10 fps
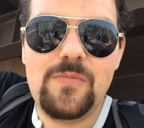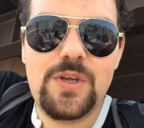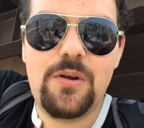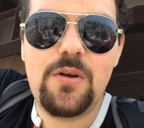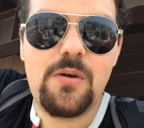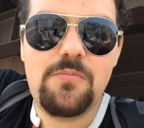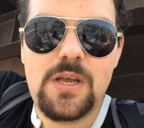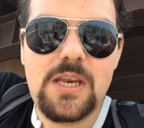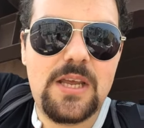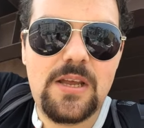you know
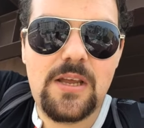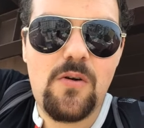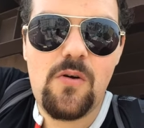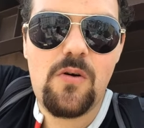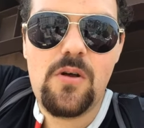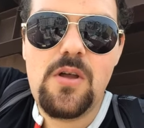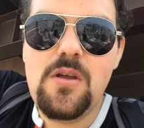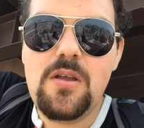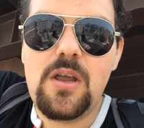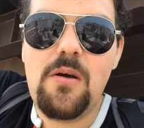konbini or
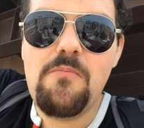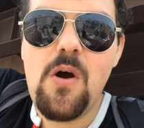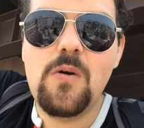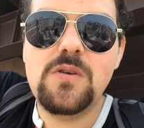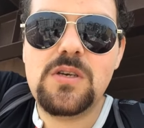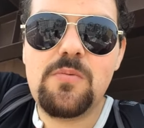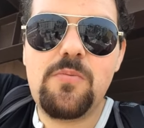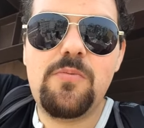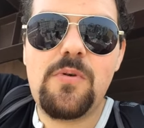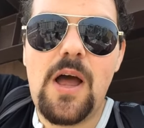you know most
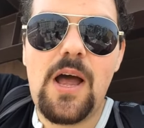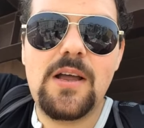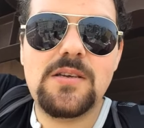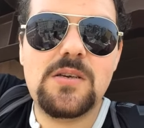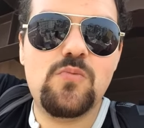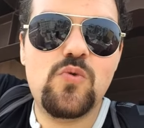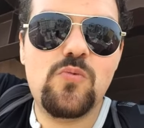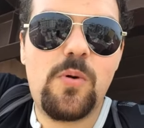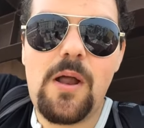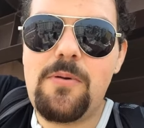uh,
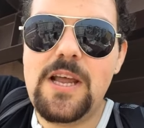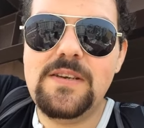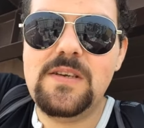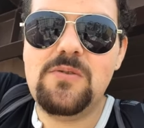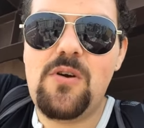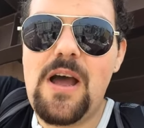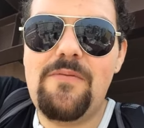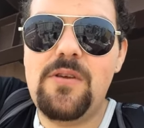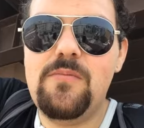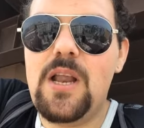small places will
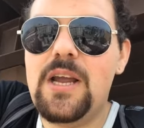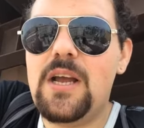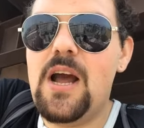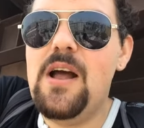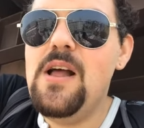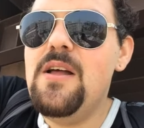have them like uh,